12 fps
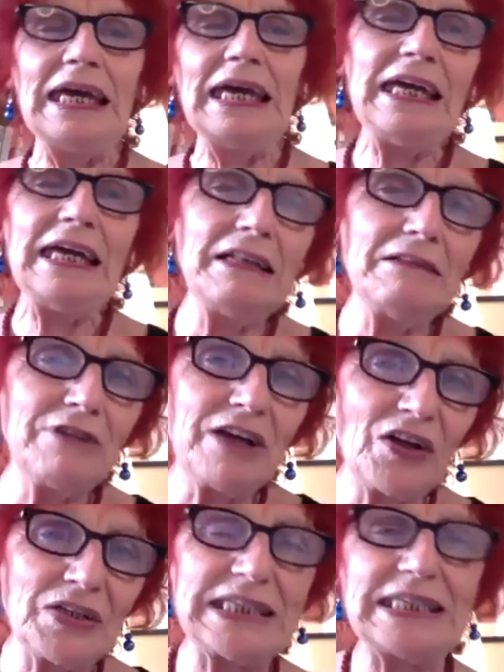
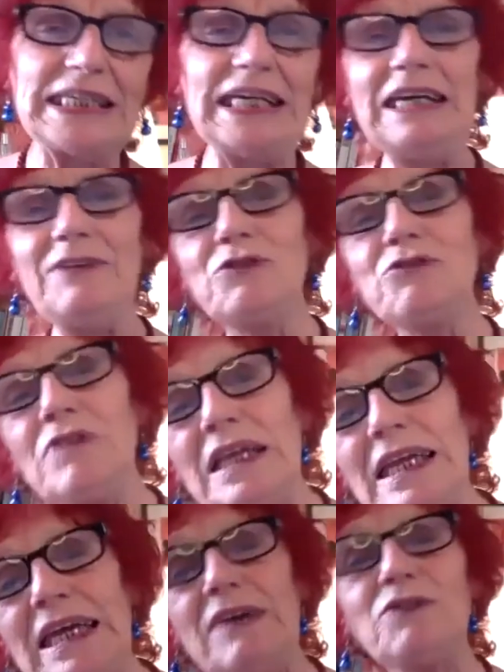ill-conceived,
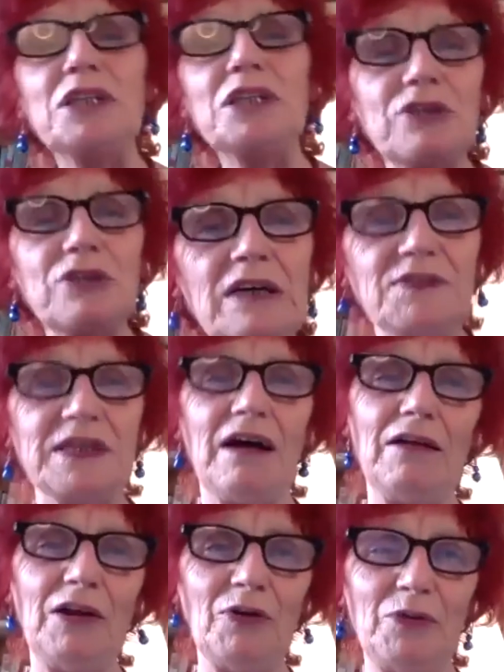relieved, retrieved
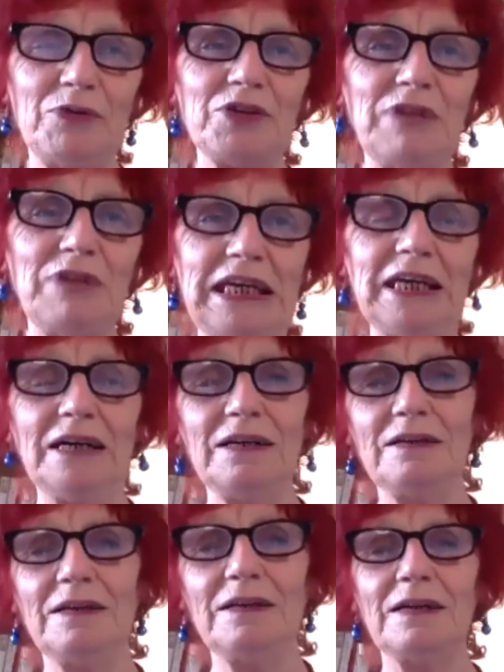our laundrie,
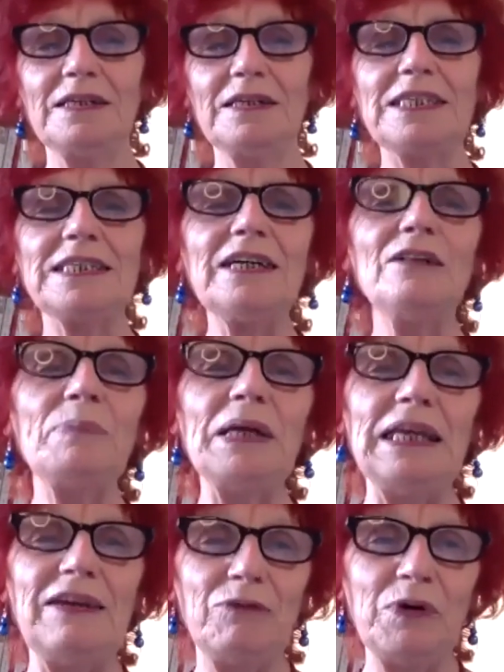still
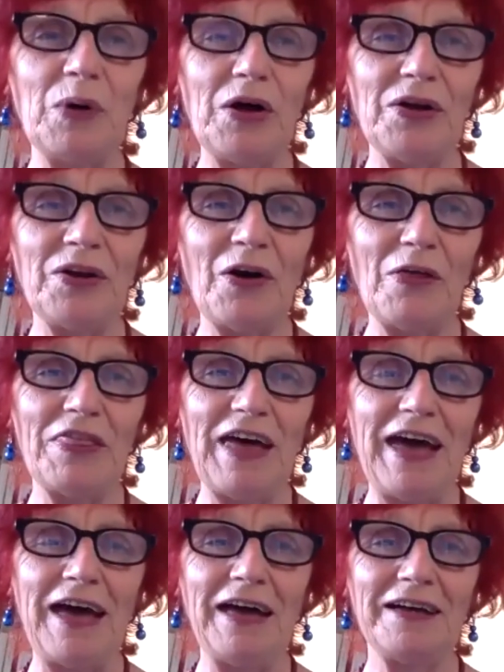believe we were not
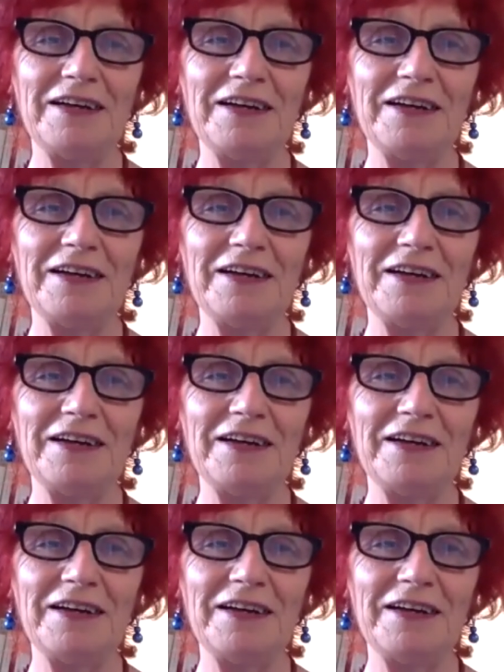there,